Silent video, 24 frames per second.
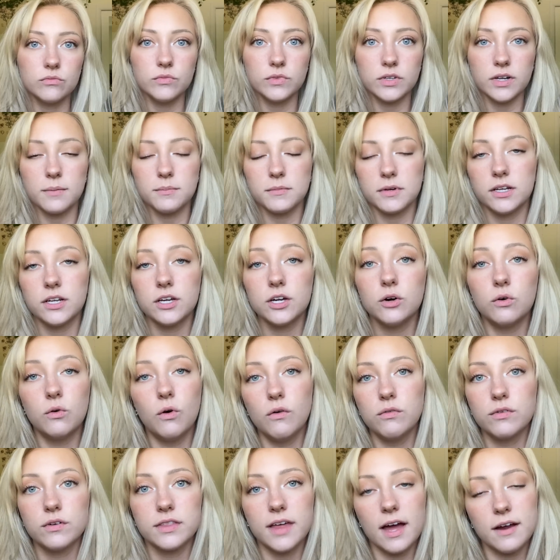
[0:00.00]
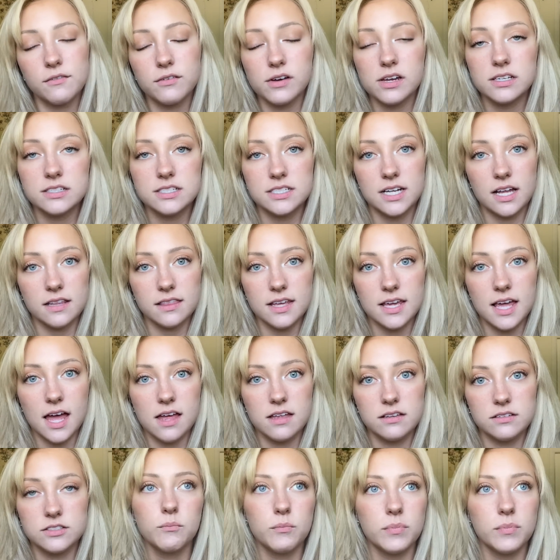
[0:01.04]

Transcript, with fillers: And I'm going to go over that reason at the end,